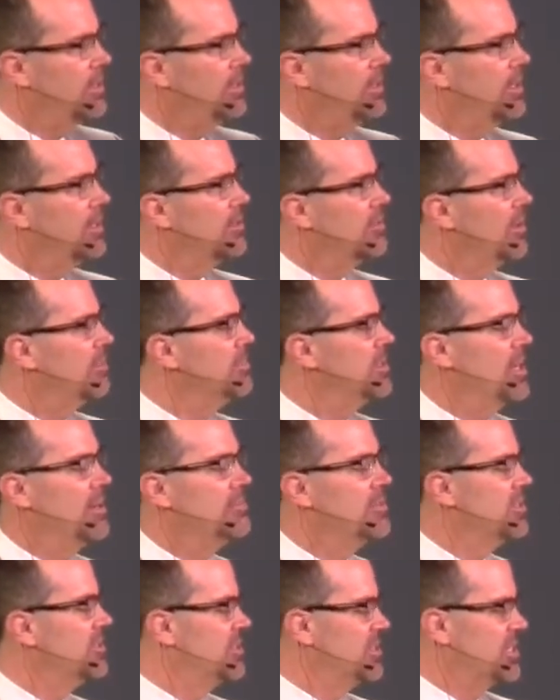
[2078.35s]
and sometimes
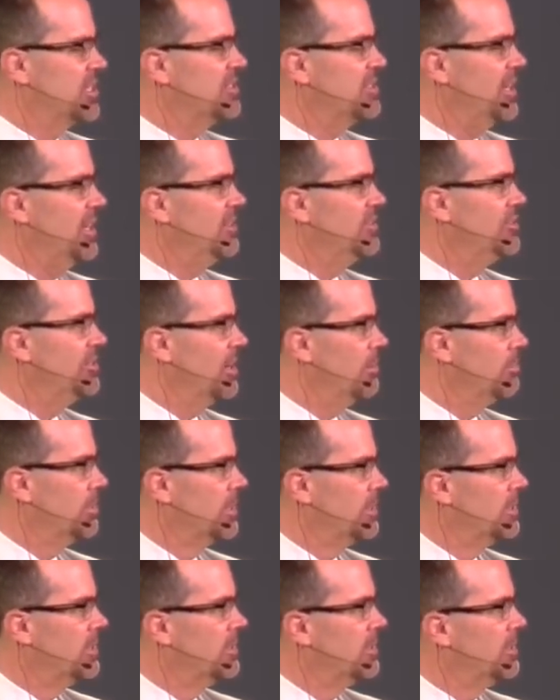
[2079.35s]
it's just headship,
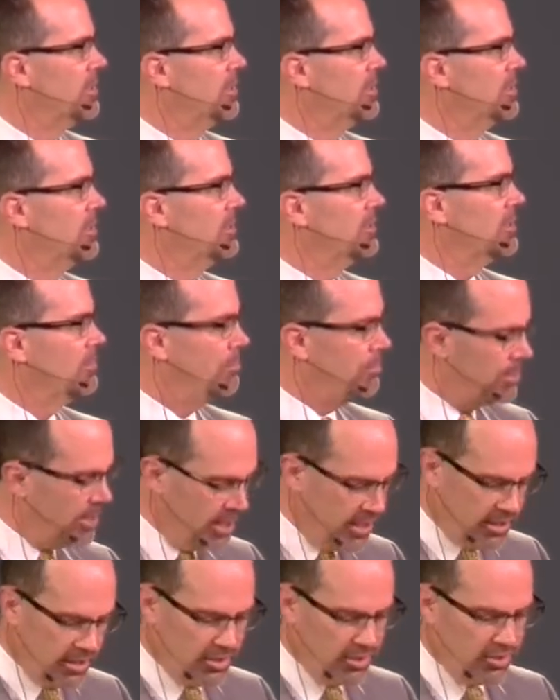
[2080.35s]
to
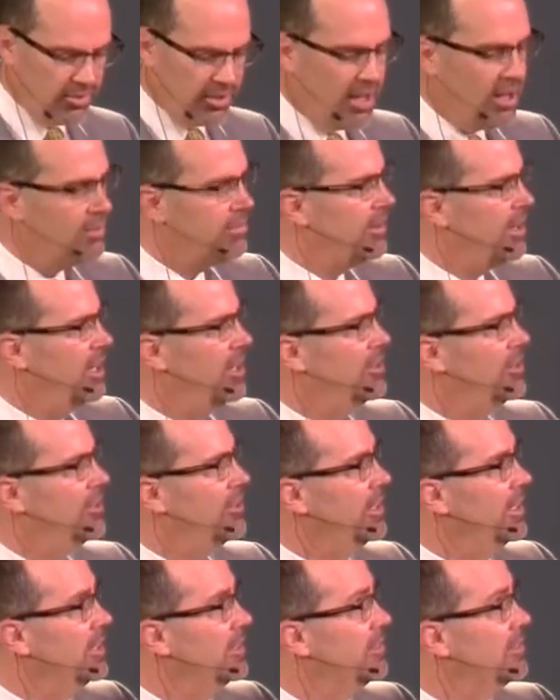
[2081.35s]
bring yourself under
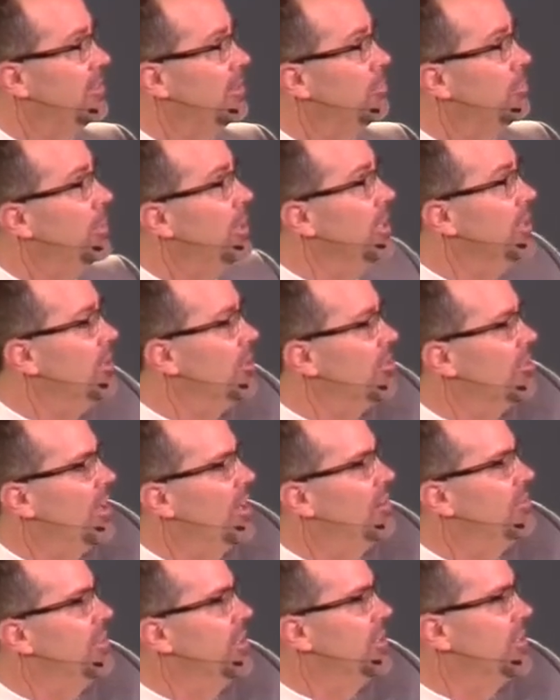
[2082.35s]
it, to bring
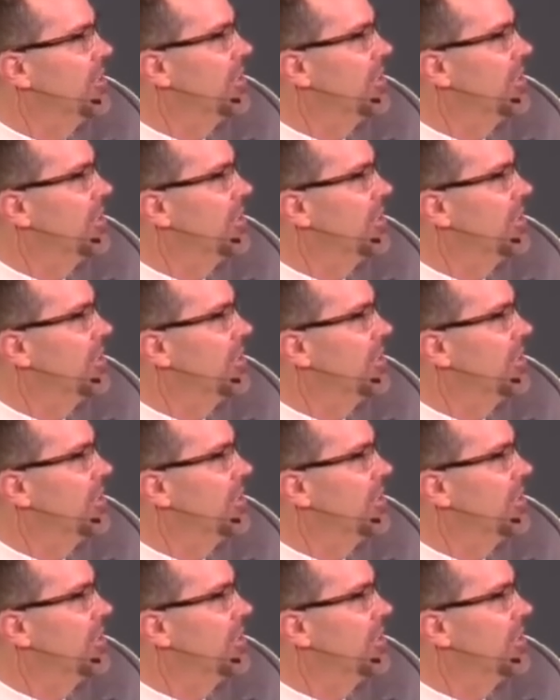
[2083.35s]
yourself under